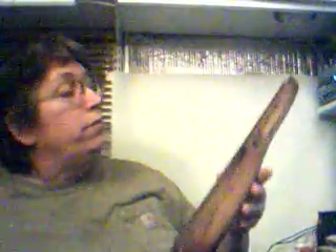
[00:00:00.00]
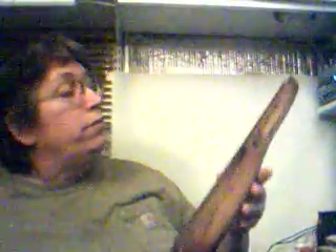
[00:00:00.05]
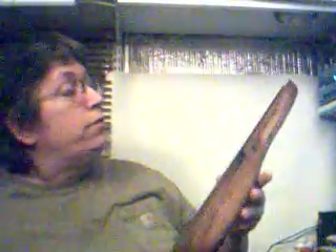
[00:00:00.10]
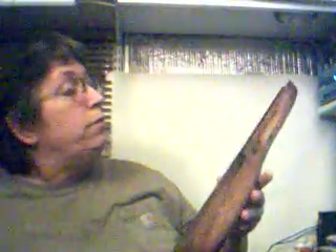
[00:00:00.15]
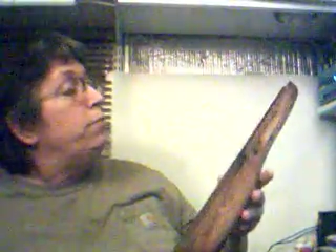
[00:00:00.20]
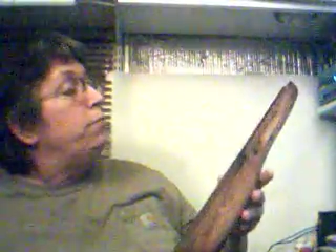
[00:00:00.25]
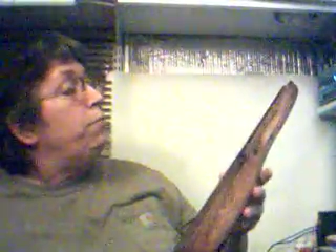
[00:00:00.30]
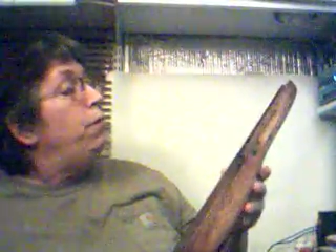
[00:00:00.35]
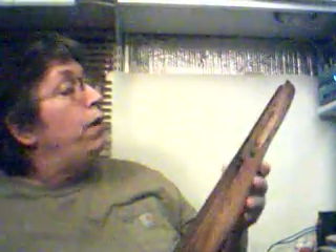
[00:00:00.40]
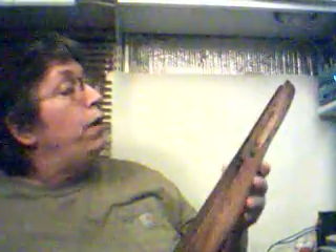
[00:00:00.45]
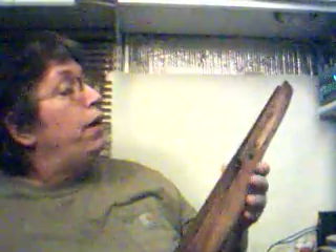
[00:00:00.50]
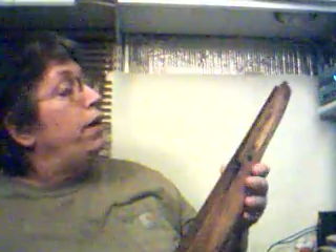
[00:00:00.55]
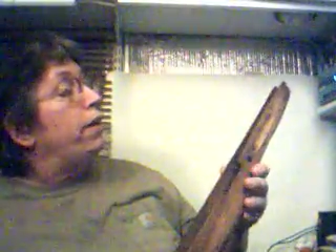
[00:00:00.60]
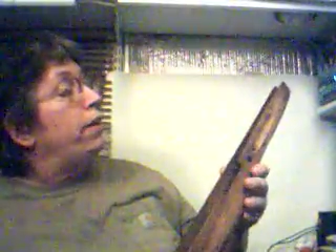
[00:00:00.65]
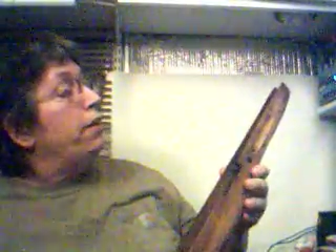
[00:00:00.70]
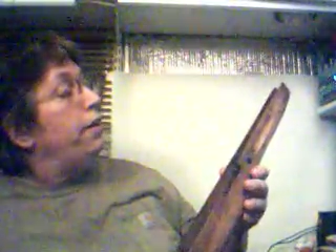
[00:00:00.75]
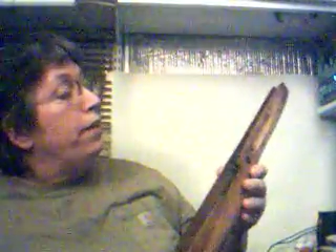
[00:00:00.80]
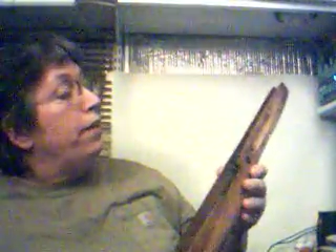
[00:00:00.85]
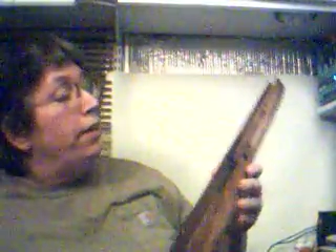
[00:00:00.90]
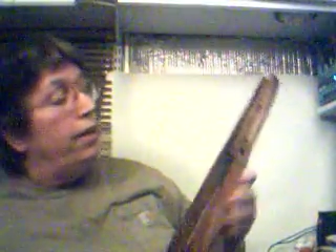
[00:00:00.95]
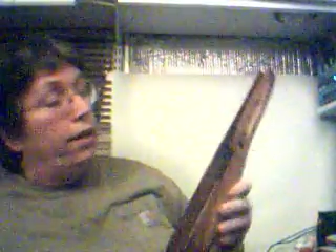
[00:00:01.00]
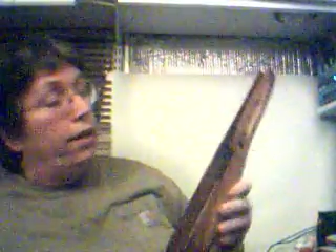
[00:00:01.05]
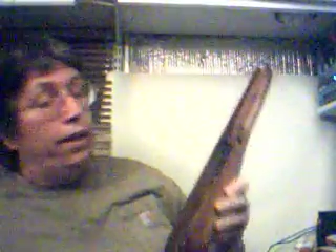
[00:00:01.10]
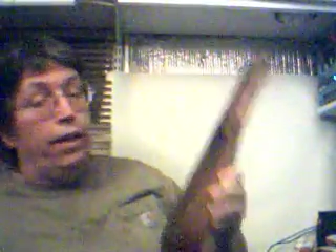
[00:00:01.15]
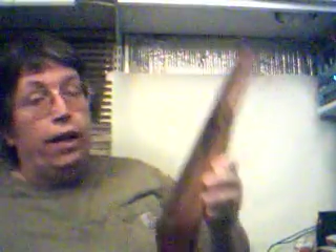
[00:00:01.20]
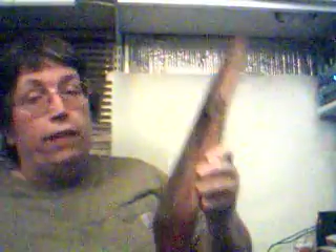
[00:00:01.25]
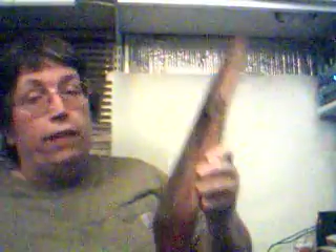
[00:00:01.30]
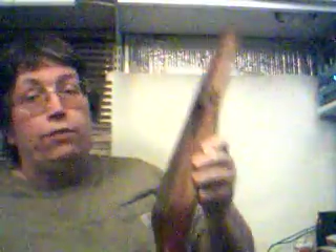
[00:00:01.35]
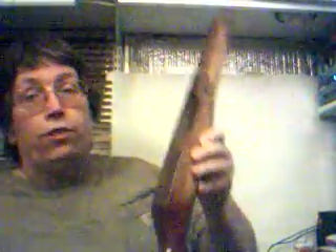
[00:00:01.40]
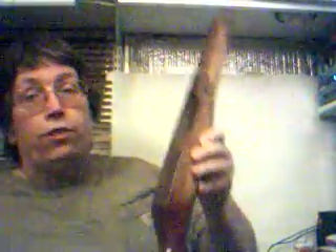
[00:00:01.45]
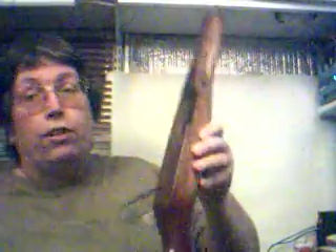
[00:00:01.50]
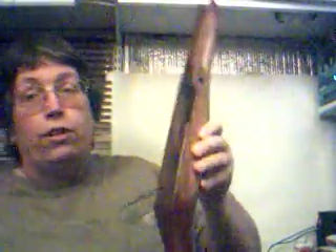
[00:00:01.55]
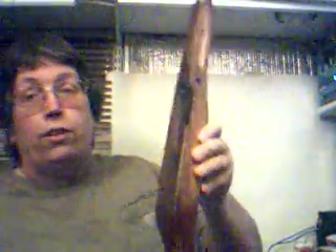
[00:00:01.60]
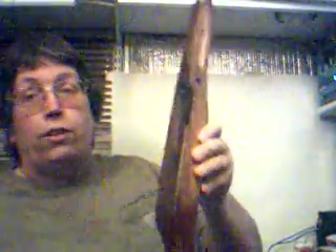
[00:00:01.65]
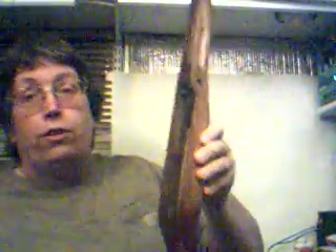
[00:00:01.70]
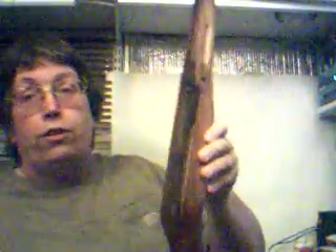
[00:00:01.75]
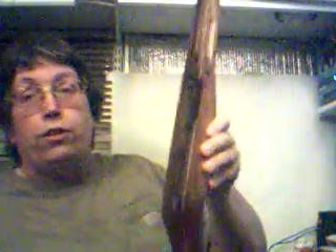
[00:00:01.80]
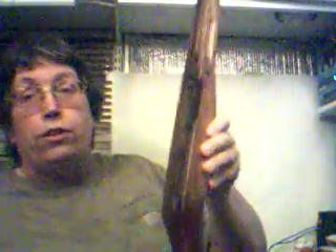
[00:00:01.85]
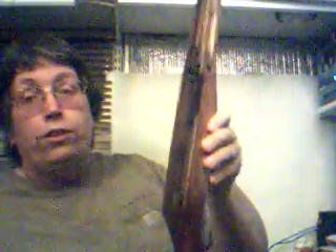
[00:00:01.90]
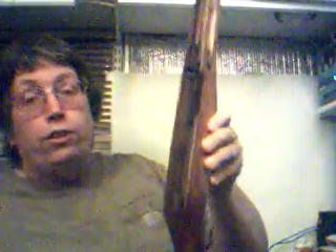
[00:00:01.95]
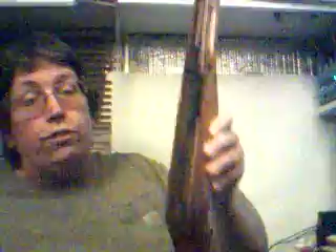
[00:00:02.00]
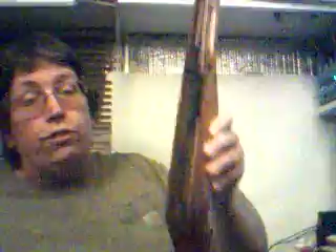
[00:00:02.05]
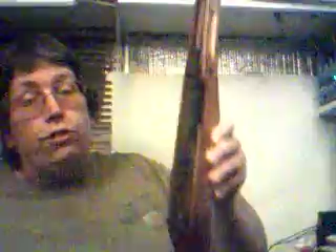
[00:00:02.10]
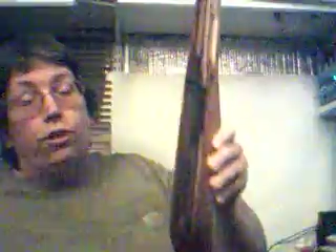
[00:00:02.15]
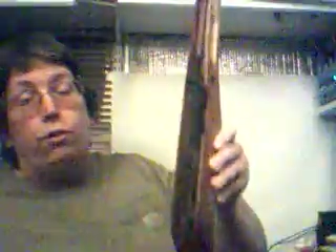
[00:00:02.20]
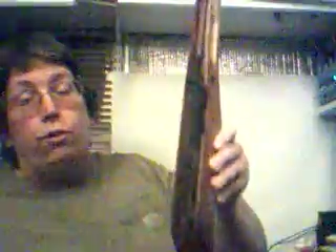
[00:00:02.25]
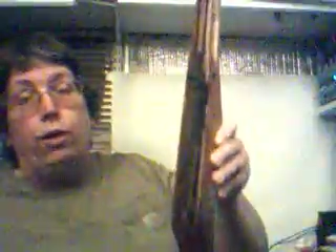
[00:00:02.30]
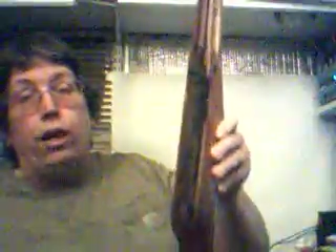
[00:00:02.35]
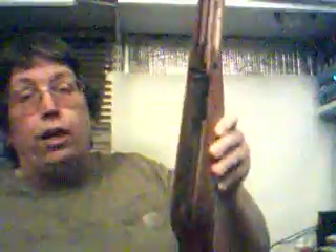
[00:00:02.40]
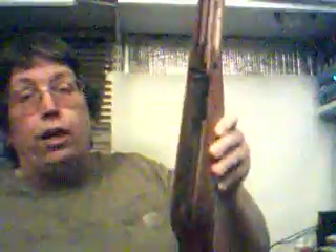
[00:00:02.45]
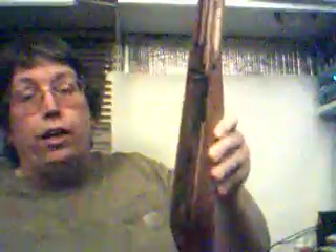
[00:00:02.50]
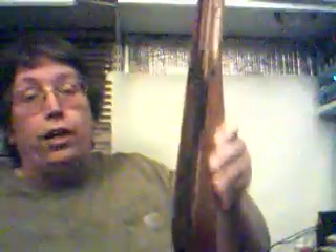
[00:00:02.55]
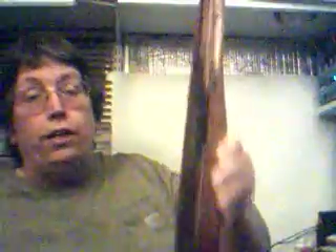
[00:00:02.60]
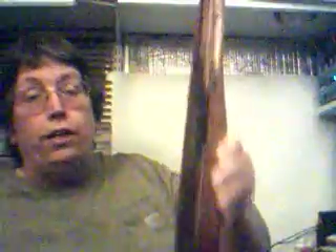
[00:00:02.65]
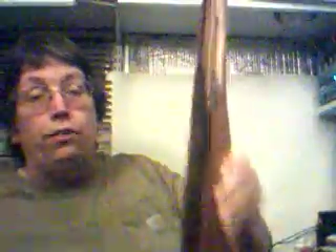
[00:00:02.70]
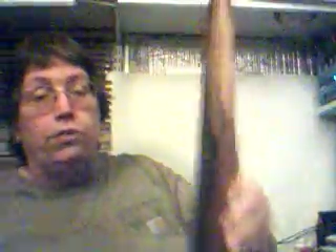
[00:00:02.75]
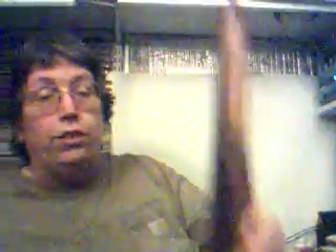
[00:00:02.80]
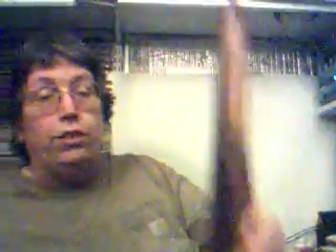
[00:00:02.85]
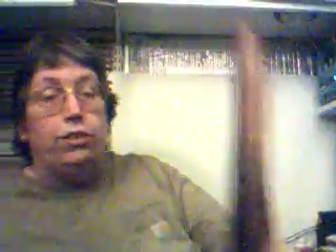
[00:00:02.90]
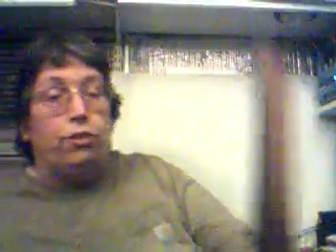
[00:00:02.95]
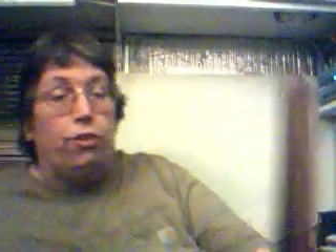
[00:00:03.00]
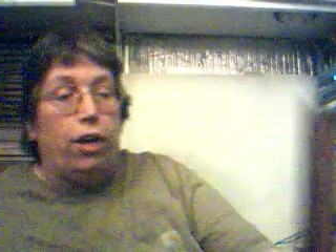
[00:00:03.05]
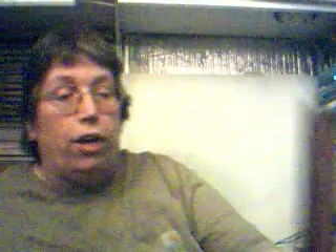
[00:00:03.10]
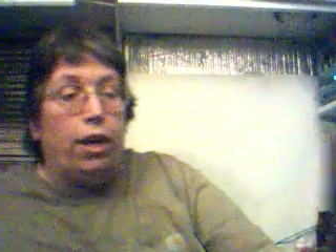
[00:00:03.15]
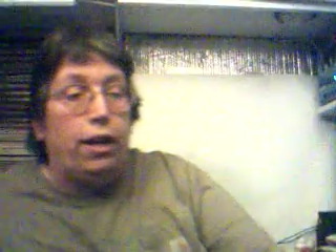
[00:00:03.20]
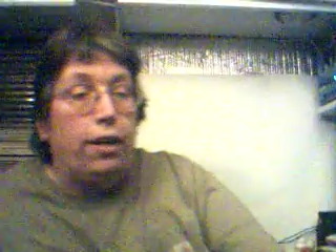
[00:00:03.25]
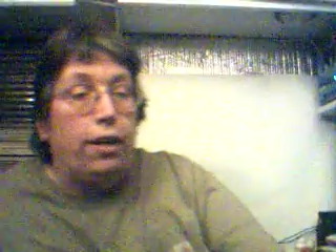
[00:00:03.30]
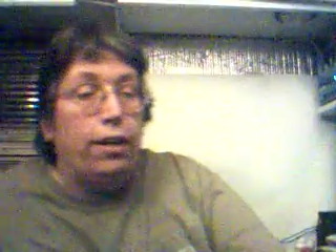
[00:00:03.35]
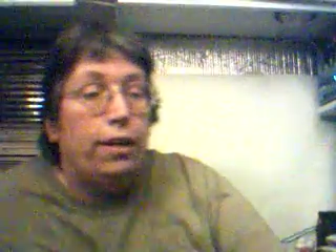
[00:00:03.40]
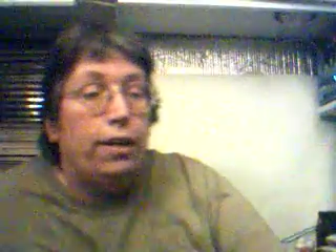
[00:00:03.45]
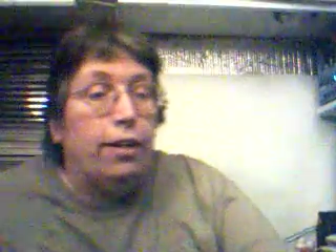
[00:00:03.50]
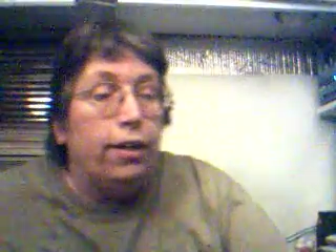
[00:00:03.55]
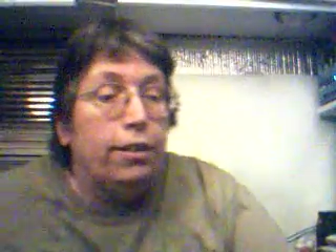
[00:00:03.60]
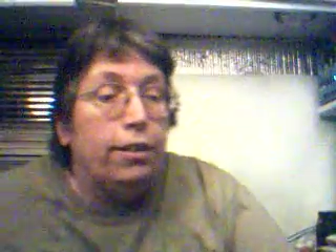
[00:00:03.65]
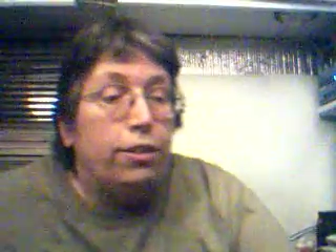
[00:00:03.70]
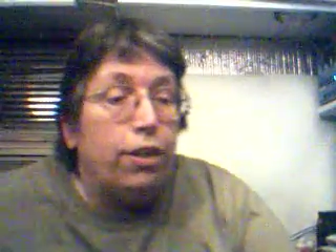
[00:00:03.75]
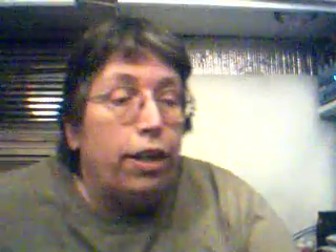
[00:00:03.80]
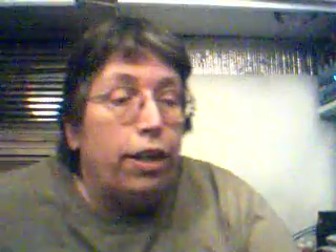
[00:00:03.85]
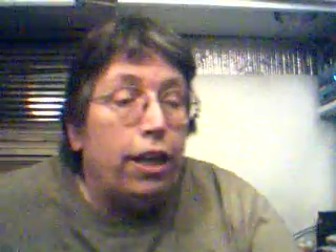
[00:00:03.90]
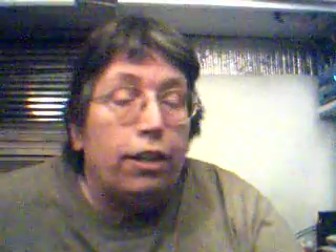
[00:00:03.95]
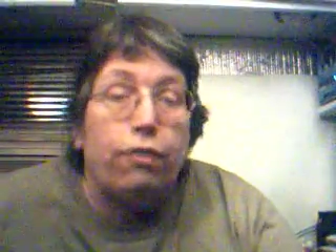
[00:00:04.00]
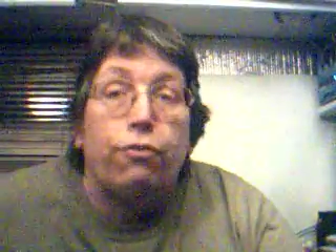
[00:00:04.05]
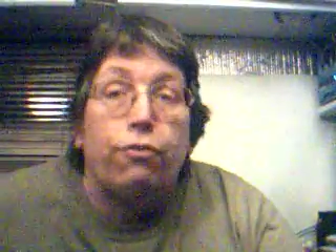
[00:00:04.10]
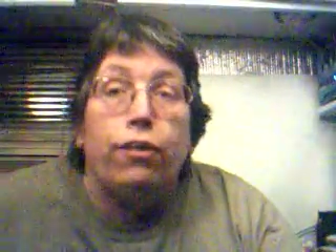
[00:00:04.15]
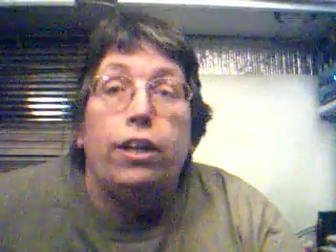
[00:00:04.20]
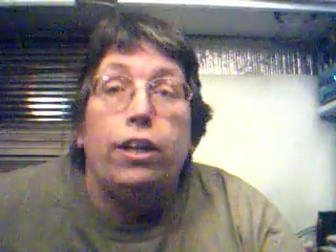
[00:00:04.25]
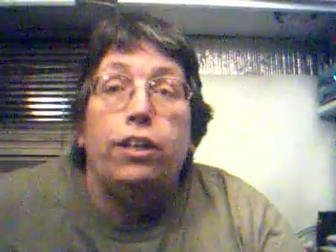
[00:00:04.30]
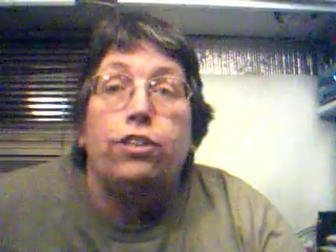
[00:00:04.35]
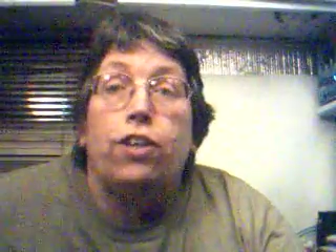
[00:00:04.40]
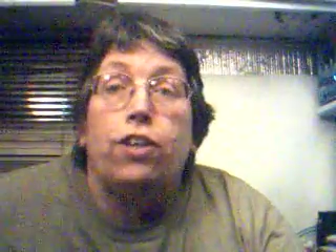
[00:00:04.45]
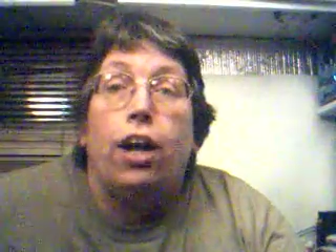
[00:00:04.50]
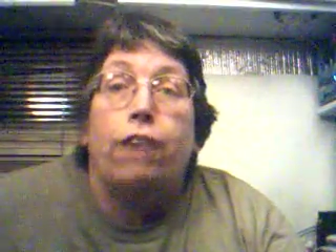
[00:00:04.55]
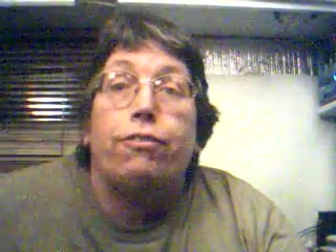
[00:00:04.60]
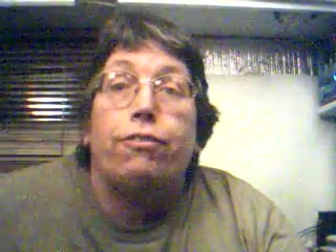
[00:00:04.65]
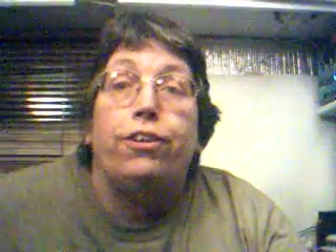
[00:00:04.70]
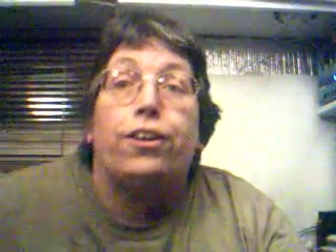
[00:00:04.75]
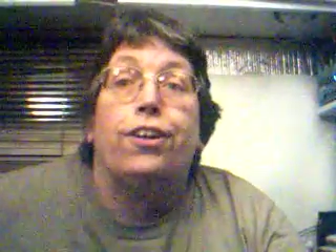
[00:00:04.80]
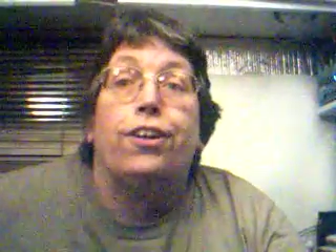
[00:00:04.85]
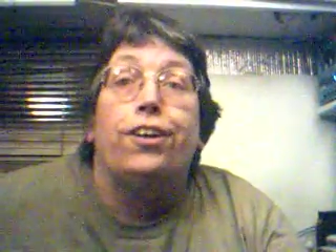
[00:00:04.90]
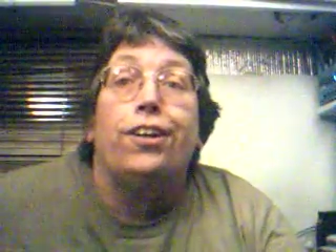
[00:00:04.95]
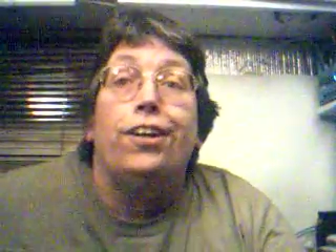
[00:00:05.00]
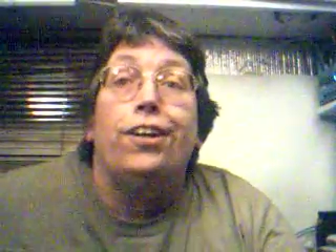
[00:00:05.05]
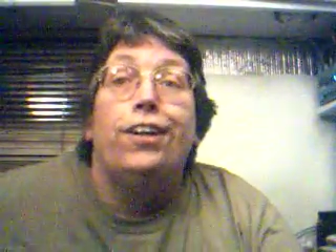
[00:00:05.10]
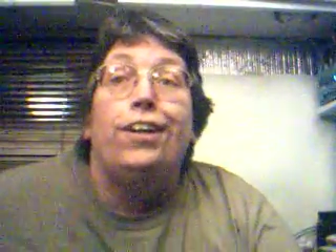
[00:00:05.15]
But that's just a quick and easy trick to get the finish off your,